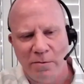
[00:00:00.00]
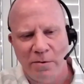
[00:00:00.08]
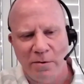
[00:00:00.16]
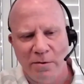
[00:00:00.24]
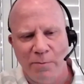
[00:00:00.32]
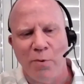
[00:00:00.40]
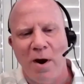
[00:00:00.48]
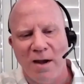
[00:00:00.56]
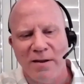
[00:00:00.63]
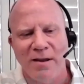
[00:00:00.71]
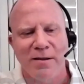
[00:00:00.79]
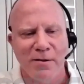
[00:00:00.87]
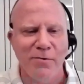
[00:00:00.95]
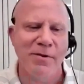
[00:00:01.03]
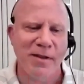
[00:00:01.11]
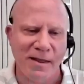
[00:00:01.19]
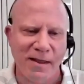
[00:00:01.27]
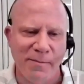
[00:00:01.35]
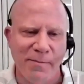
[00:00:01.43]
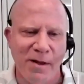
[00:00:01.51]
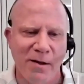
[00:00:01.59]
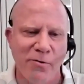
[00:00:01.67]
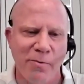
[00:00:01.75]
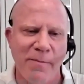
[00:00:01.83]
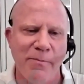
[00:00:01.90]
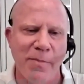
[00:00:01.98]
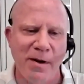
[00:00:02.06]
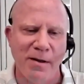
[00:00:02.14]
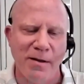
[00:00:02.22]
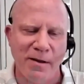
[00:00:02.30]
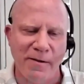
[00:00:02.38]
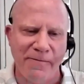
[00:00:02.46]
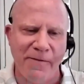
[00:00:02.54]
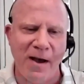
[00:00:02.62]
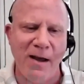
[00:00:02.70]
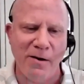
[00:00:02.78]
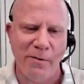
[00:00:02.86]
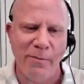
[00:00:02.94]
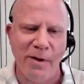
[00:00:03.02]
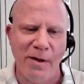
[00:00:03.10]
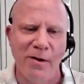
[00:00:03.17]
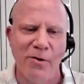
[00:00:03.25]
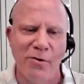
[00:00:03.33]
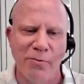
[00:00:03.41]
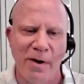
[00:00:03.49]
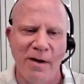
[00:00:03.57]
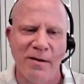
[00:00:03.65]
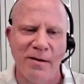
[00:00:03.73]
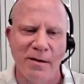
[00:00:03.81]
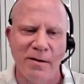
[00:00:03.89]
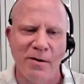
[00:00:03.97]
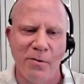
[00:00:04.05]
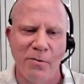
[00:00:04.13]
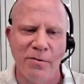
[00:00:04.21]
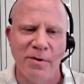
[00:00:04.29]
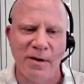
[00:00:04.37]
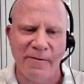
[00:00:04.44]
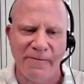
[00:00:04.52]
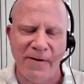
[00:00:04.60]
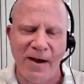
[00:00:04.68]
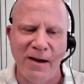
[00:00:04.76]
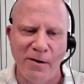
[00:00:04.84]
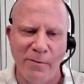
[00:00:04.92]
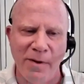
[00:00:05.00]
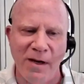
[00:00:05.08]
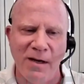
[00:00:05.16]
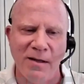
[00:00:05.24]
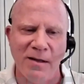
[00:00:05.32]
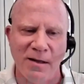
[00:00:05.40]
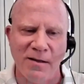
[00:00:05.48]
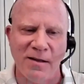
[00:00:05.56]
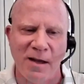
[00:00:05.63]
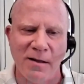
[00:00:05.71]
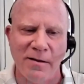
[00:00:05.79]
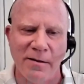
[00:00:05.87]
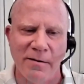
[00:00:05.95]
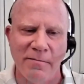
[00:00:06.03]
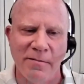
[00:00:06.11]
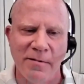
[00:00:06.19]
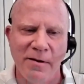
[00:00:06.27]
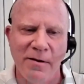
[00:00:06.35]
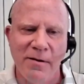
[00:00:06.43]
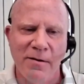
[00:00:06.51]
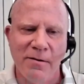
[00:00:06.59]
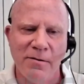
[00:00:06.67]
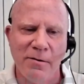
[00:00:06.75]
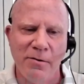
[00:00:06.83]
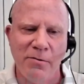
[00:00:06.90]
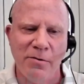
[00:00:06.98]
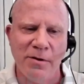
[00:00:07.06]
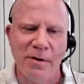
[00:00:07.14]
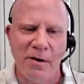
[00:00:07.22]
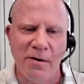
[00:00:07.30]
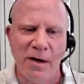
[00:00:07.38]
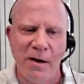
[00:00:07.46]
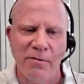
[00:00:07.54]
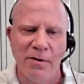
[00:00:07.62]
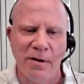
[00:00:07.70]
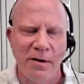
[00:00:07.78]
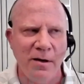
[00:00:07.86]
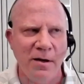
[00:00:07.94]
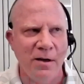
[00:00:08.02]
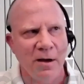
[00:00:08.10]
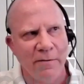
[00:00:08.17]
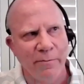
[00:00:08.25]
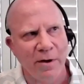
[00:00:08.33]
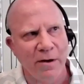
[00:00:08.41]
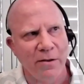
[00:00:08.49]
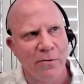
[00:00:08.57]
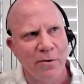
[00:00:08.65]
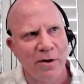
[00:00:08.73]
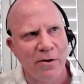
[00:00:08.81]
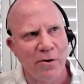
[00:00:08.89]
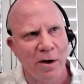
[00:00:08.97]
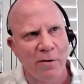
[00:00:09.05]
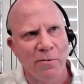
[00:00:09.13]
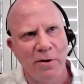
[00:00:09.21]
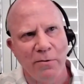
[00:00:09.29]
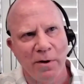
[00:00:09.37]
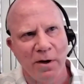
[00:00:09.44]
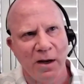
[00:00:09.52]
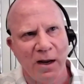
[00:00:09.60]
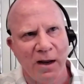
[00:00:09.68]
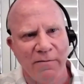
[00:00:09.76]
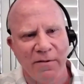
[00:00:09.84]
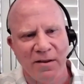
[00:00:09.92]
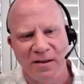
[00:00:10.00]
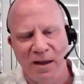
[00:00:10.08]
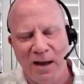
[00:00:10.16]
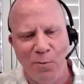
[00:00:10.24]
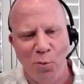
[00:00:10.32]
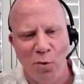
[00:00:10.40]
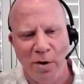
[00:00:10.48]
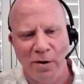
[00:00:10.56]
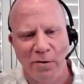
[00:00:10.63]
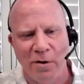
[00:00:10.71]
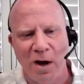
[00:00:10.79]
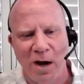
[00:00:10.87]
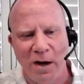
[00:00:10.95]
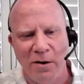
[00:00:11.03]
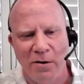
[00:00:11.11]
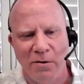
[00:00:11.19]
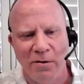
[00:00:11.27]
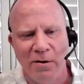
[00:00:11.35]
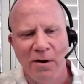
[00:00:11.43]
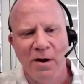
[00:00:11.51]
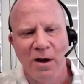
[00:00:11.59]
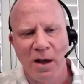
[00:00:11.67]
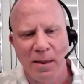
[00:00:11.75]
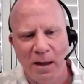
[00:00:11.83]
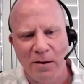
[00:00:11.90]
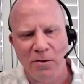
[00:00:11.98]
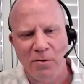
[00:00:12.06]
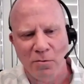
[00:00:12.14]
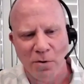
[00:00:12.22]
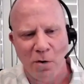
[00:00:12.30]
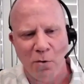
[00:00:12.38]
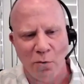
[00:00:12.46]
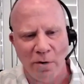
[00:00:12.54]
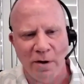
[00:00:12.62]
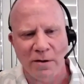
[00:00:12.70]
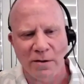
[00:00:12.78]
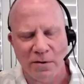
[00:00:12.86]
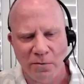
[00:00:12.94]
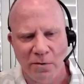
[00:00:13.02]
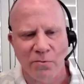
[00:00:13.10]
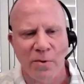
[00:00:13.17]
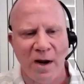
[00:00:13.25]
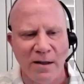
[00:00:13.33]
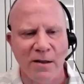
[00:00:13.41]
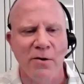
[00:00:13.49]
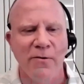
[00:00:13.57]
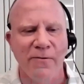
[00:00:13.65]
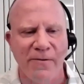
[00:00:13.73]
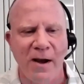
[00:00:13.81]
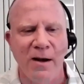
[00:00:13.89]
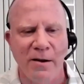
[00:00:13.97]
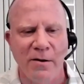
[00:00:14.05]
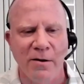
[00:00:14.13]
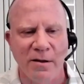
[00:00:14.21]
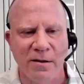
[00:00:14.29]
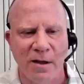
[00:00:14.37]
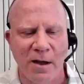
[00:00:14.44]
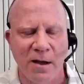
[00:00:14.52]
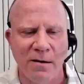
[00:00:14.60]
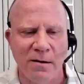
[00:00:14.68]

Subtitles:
There's a process to set the millage rate, but it's the final millage rate that goes to the final meeting that sets it. So you start out, and any government authority, generally you want to have the same one or higher, and then you lower it to the rate that you're finally going to set.